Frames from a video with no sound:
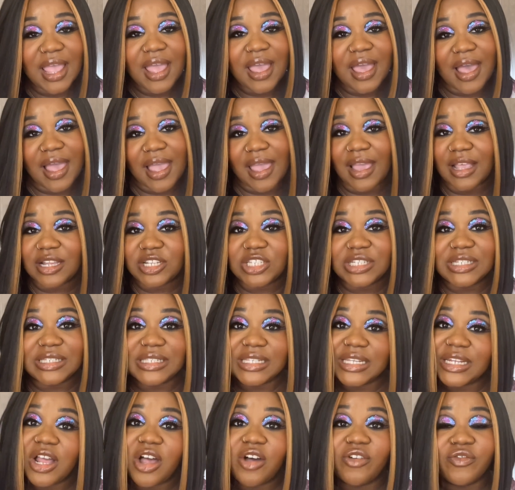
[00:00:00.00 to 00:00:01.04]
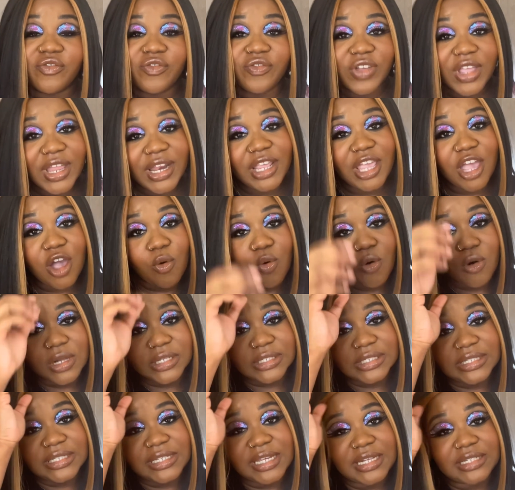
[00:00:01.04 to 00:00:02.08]
I actually did a video on
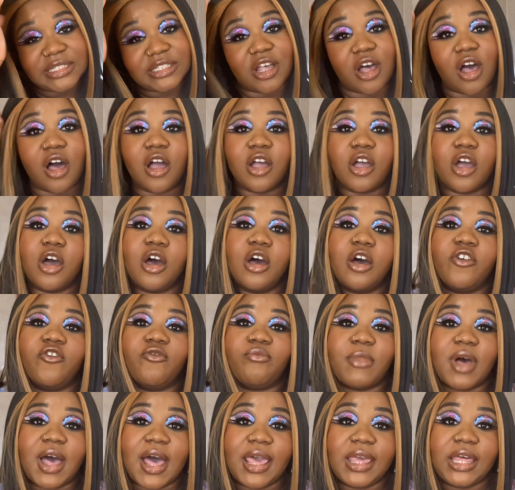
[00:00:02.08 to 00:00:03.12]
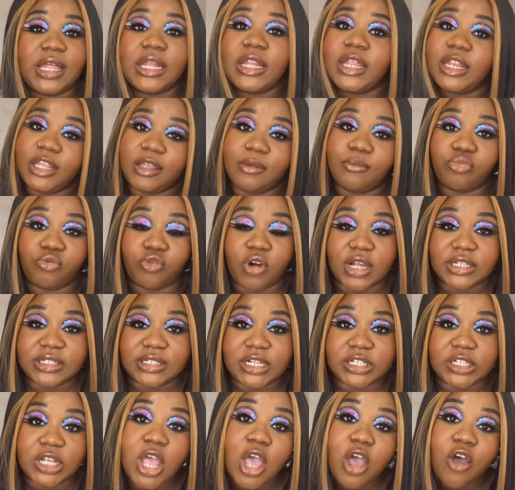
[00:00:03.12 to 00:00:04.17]
TikTok of my cleaning
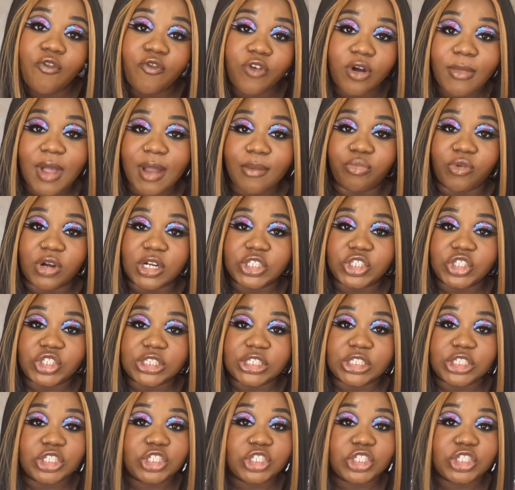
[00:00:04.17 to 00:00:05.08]
process for my brushes,